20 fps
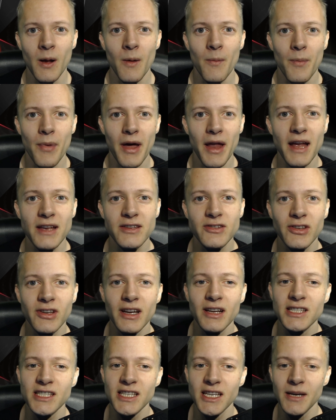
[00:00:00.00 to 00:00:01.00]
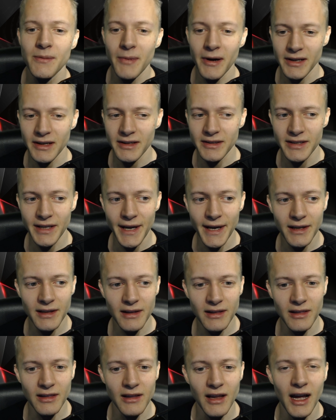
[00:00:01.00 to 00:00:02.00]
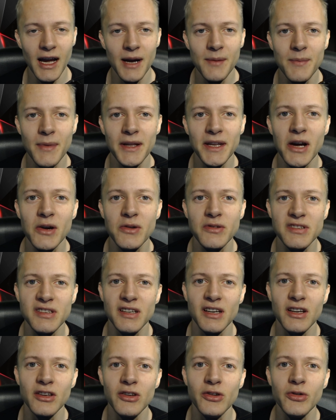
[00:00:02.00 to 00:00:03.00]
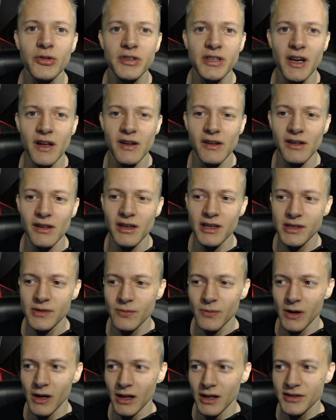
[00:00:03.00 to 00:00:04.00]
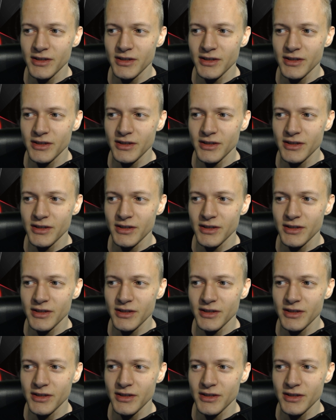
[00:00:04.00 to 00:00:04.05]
But as you can see by the title, I'm announcing a new channel as well.